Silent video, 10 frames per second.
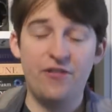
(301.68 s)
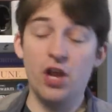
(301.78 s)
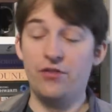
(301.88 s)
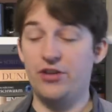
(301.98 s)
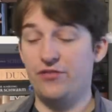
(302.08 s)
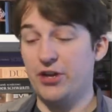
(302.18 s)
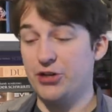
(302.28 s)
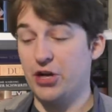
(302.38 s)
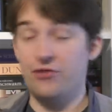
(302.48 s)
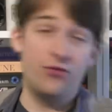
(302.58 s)
full of
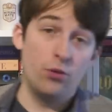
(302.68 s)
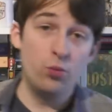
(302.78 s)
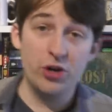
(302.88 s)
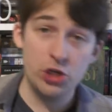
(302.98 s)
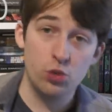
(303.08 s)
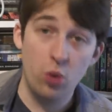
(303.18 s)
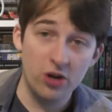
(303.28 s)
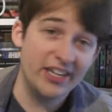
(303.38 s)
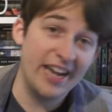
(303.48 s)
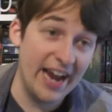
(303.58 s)
adventure from which
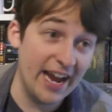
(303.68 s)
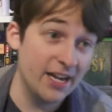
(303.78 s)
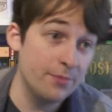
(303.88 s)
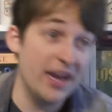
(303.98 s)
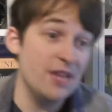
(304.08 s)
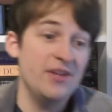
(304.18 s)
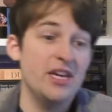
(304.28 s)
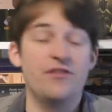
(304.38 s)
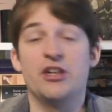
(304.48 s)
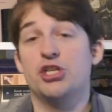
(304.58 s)
one can maybe
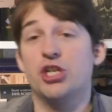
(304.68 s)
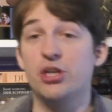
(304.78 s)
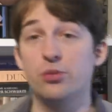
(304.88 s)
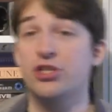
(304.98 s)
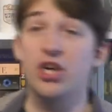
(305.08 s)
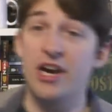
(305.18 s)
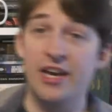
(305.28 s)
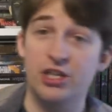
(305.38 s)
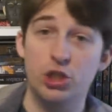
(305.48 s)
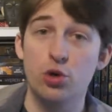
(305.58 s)
eventually
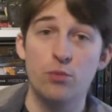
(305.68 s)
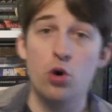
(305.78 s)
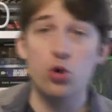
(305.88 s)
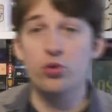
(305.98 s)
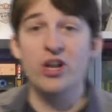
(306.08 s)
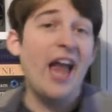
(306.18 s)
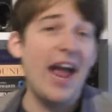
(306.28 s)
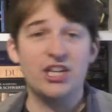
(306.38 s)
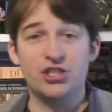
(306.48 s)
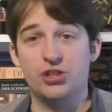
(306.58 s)
retire to a more
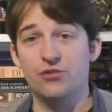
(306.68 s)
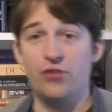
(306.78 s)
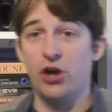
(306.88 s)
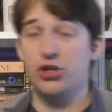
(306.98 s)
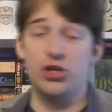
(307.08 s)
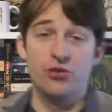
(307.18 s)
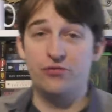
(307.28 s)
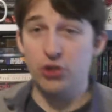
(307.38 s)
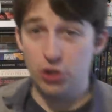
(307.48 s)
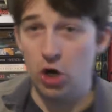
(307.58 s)
relaxed version
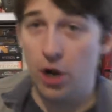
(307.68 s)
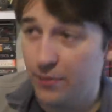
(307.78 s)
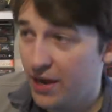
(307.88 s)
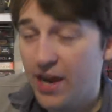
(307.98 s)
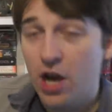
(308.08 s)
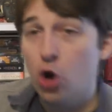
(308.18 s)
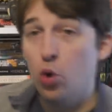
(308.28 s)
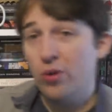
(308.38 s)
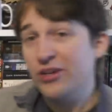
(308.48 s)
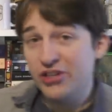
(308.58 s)
of the job,
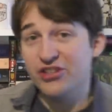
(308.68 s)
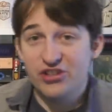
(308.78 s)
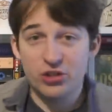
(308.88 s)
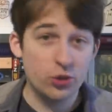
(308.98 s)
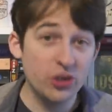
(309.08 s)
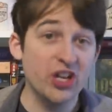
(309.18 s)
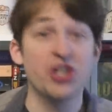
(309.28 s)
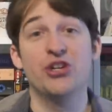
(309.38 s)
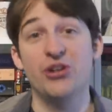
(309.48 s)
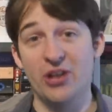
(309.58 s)
which is the
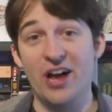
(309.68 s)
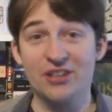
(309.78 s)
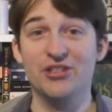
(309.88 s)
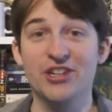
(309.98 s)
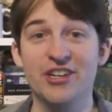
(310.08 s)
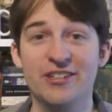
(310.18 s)
traditional hunter.